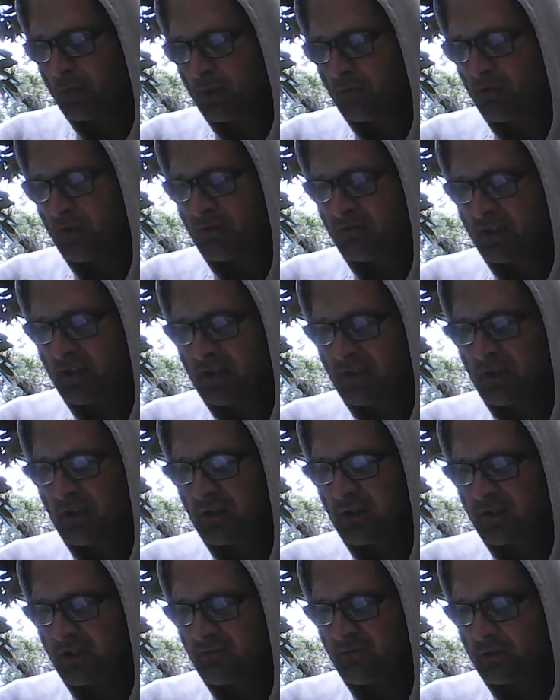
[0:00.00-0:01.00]
15
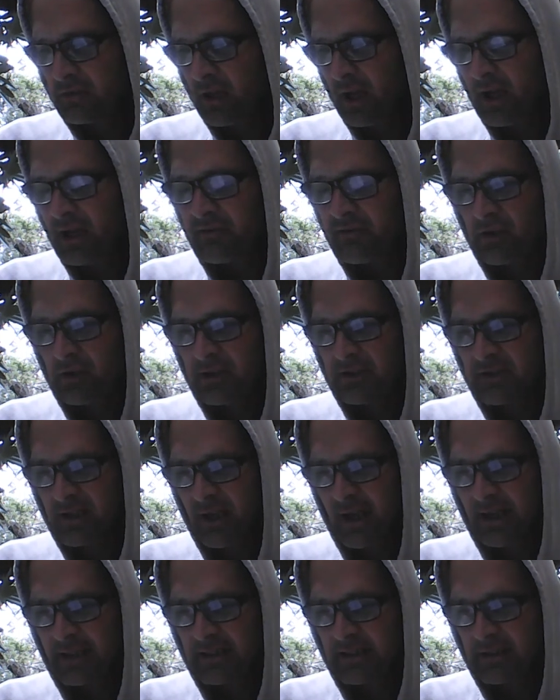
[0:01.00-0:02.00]
years of your life go to
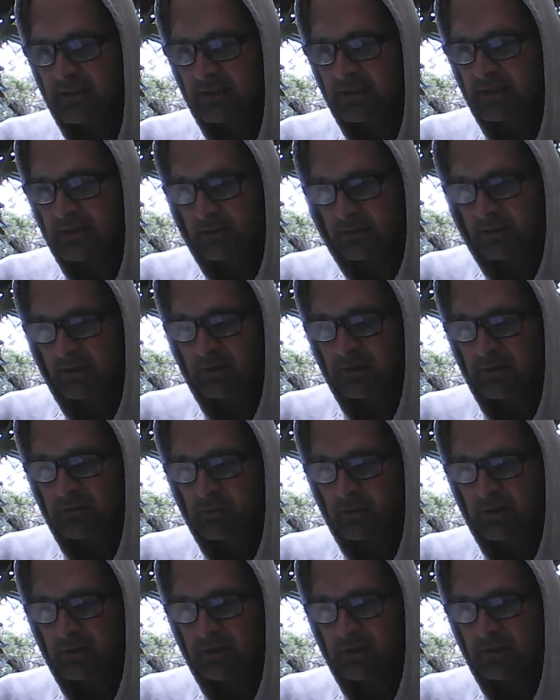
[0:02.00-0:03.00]
taxes, in other
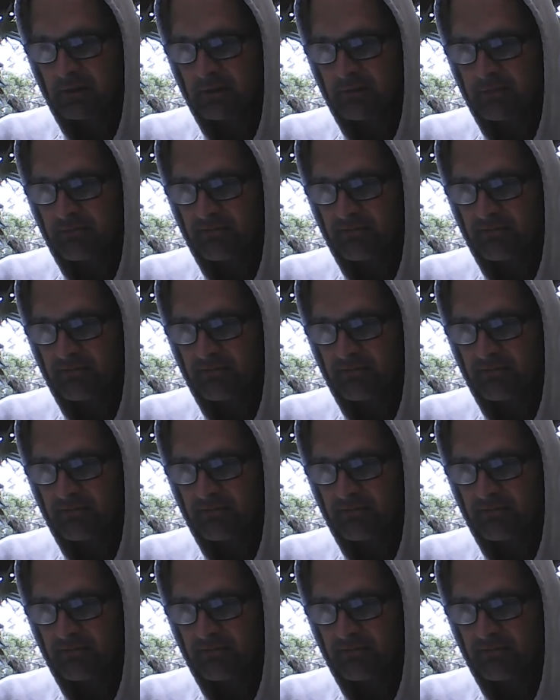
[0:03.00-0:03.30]
words,